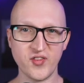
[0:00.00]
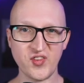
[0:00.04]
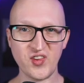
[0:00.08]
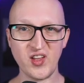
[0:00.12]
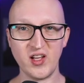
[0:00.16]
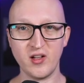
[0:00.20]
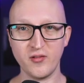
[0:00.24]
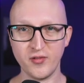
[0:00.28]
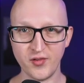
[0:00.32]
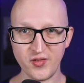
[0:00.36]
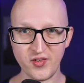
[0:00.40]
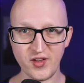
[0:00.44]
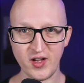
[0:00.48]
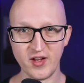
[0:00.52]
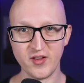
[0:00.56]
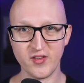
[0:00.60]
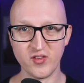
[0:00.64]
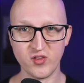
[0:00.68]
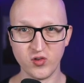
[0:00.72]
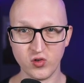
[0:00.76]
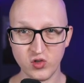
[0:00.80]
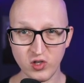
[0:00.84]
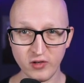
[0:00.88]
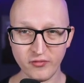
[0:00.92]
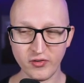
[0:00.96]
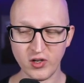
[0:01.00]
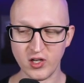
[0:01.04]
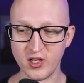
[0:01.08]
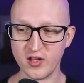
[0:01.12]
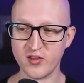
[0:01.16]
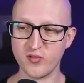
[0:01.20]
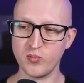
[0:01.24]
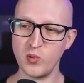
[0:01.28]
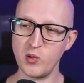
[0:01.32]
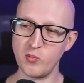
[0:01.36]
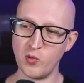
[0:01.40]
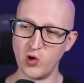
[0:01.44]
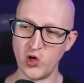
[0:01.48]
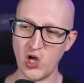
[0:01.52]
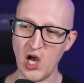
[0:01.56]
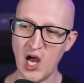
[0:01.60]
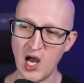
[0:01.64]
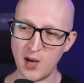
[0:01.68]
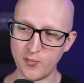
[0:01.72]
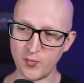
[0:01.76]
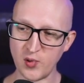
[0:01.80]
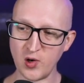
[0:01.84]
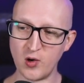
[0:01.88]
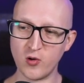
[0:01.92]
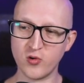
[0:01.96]
self-signed certificates we want to
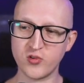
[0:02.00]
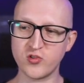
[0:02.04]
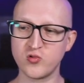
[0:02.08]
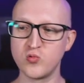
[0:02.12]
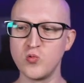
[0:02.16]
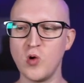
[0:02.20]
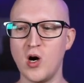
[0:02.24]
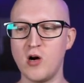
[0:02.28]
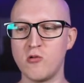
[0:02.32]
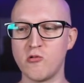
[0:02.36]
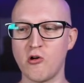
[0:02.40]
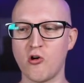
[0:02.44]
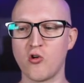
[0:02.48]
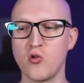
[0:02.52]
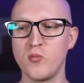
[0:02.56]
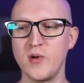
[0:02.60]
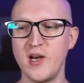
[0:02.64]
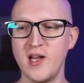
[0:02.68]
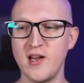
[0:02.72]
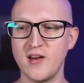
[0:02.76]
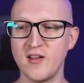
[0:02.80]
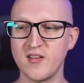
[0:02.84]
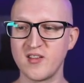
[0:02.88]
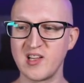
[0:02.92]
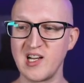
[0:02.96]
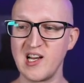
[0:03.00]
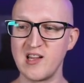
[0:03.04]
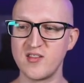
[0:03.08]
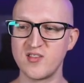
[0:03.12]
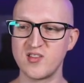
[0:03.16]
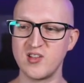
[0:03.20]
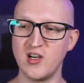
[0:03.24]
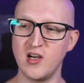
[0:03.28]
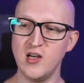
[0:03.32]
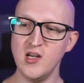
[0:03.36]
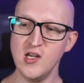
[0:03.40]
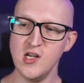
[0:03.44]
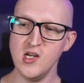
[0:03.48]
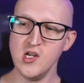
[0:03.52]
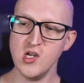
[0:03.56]
upload to our Kubernetes cluster.